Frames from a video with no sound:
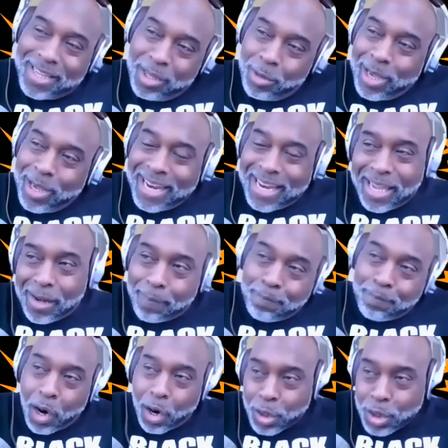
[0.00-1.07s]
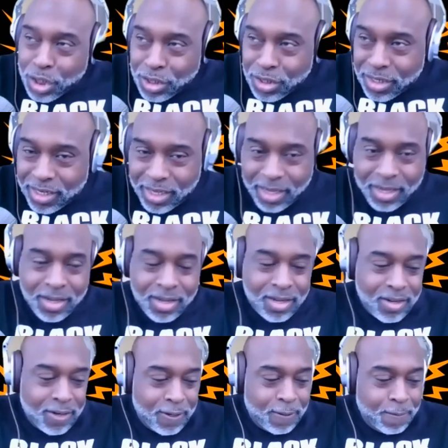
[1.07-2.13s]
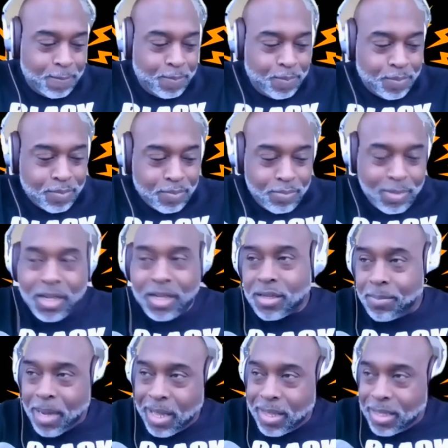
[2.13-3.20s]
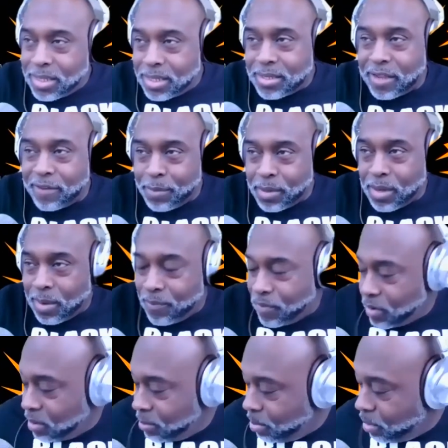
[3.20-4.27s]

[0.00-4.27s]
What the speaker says: You got to get him personally. Because our politics have become very